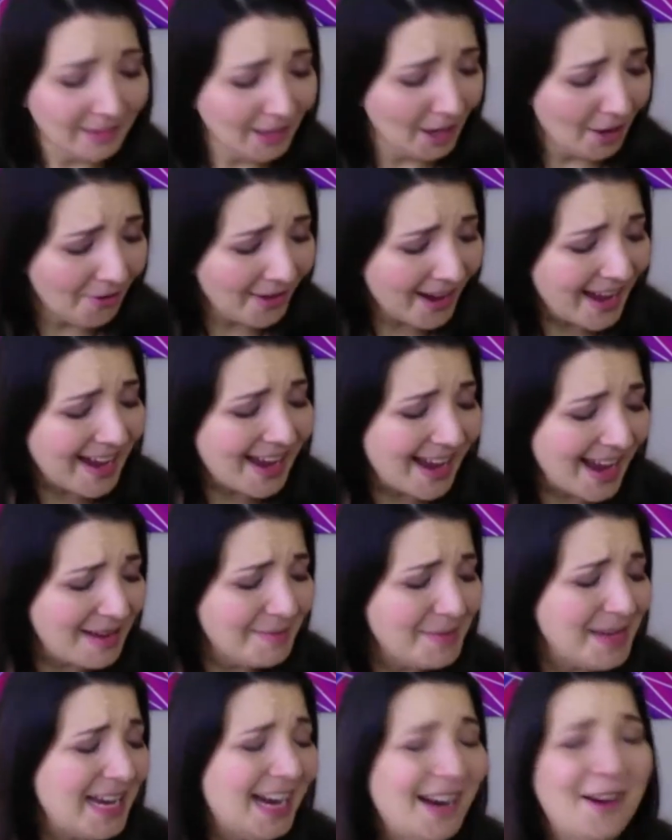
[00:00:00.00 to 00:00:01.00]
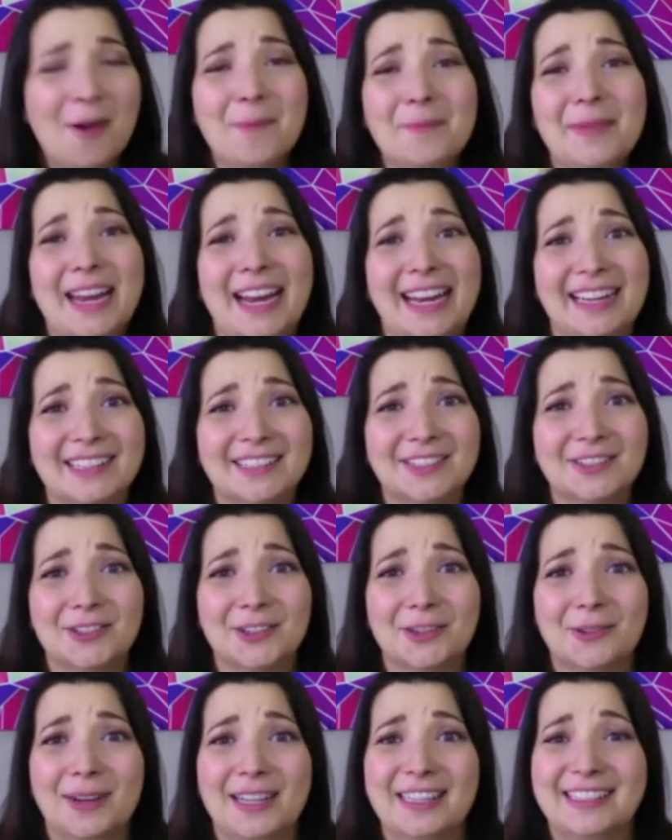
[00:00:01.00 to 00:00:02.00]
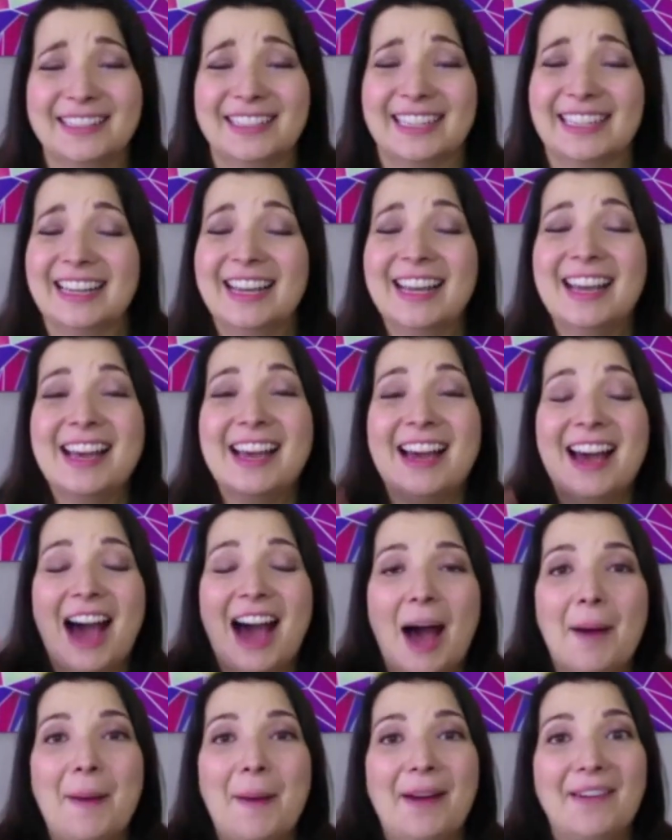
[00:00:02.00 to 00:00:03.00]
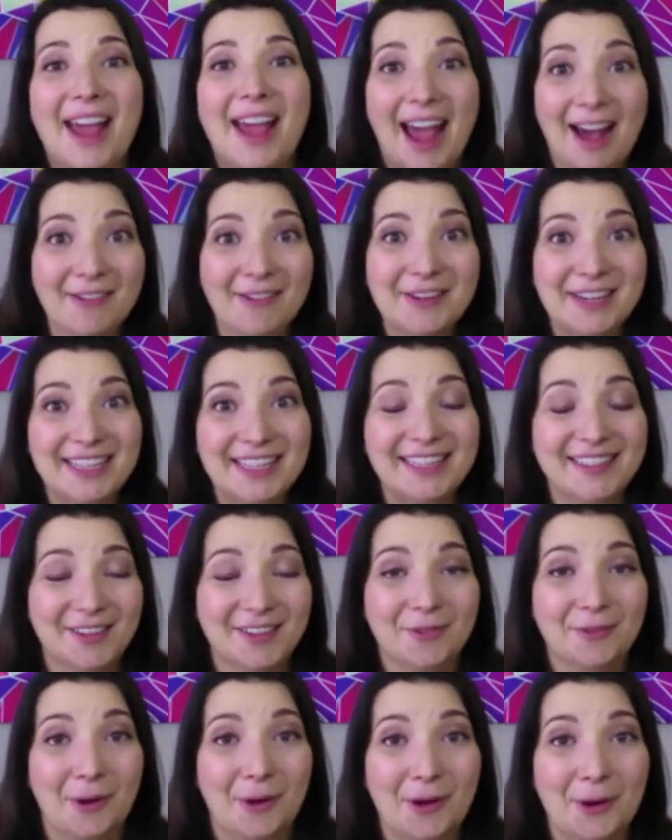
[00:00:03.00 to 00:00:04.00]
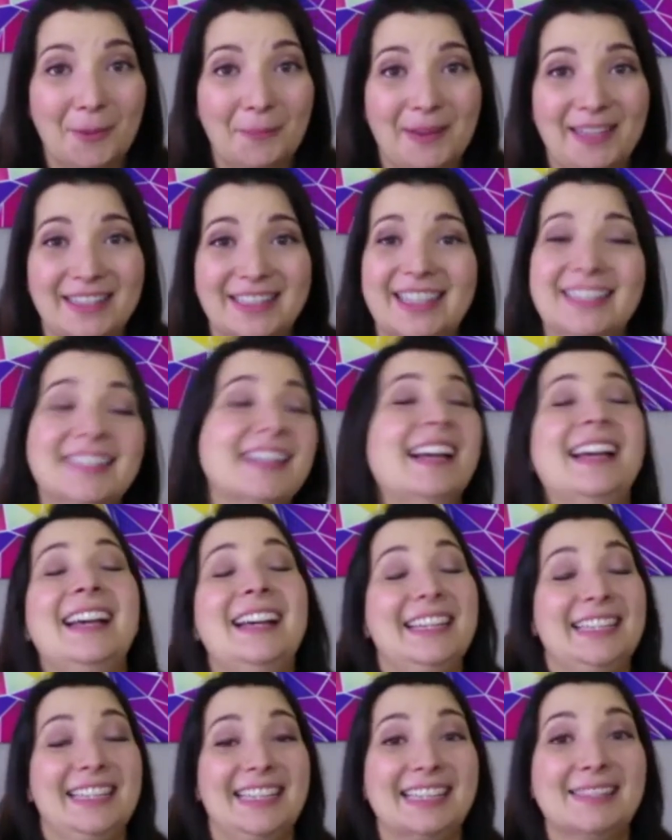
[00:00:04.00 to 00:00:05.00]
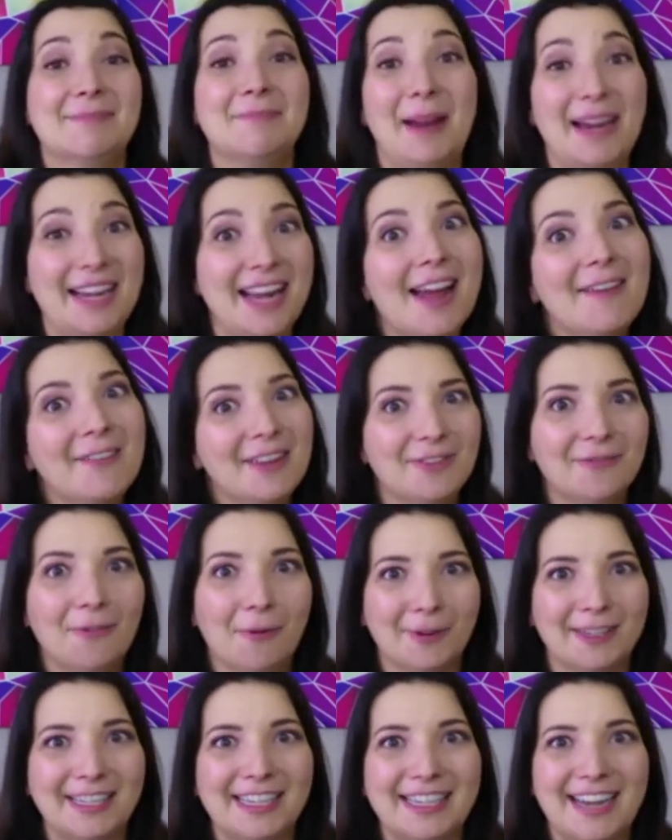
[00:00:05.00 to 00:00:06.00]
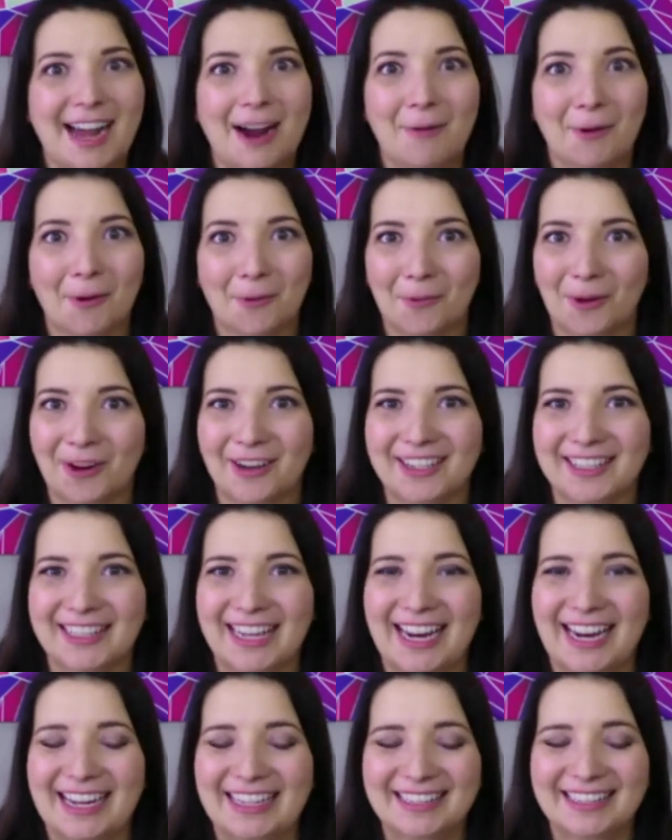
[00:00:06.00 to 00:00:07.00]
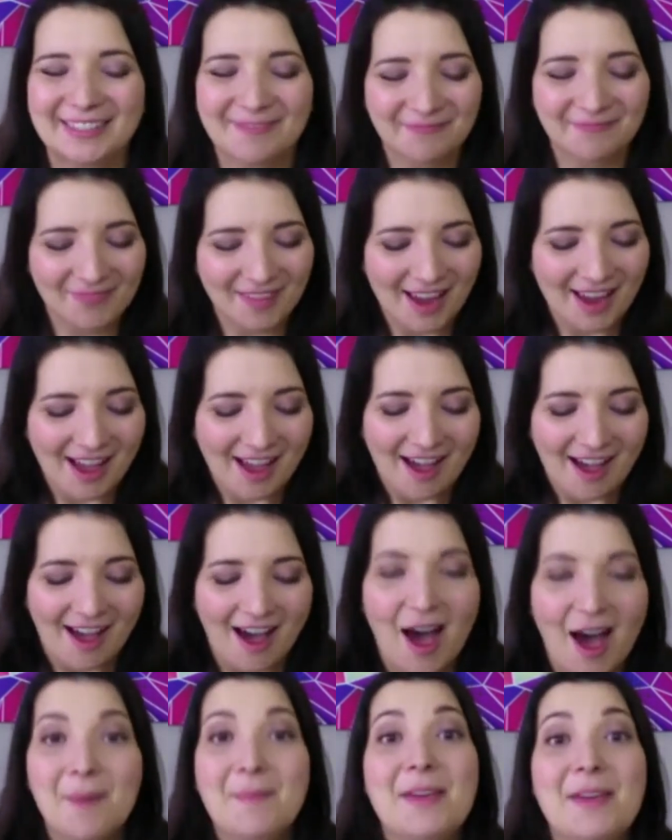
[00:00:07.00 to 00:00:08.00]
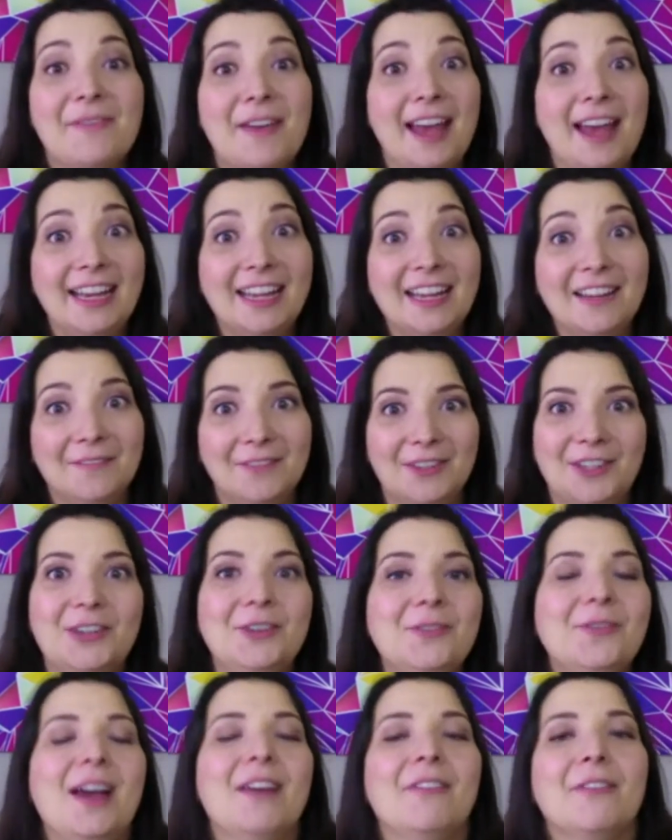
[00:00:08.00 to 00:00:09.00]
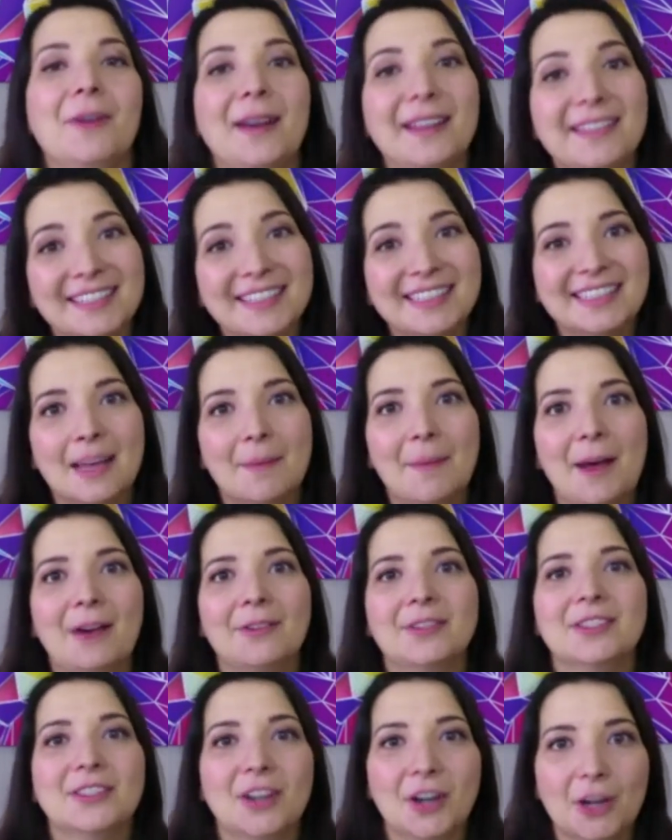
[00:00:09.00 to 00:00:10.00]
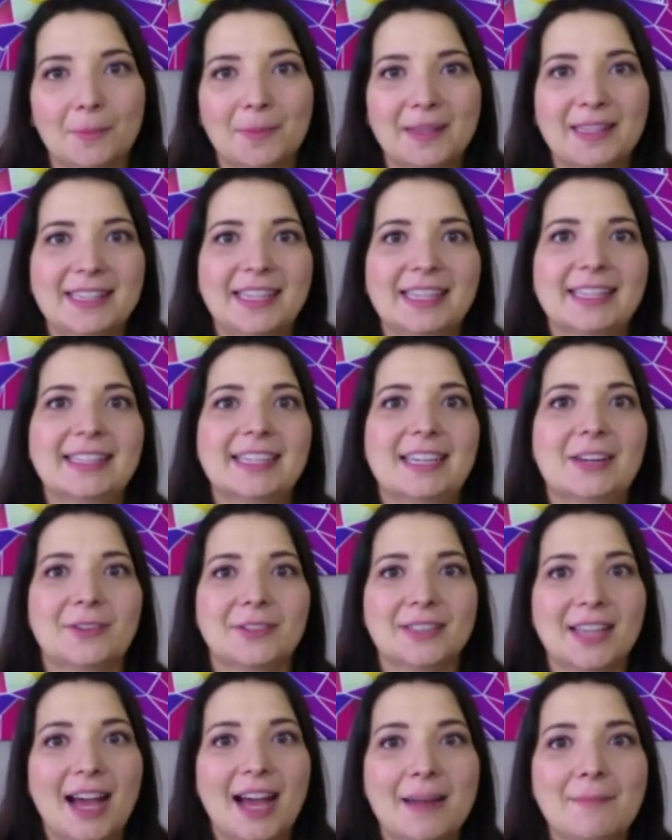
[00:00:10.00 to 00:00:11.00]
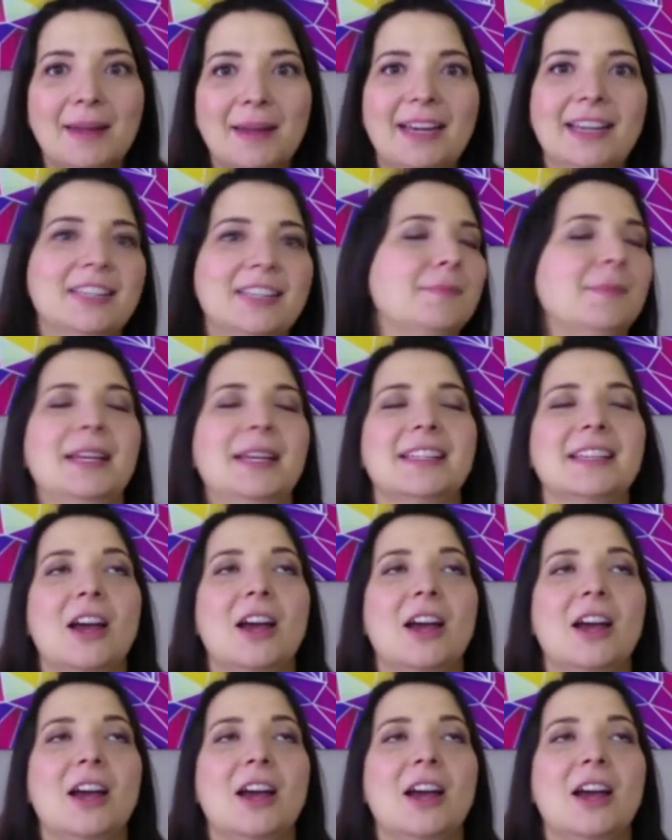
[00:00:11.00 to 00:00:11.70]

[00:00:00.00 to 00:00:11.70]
Okay, Amy, I hope that answered your question about how you can still grow your business despite having 14 hour work days. Um, if any of you have questions about Startup in 60 or time management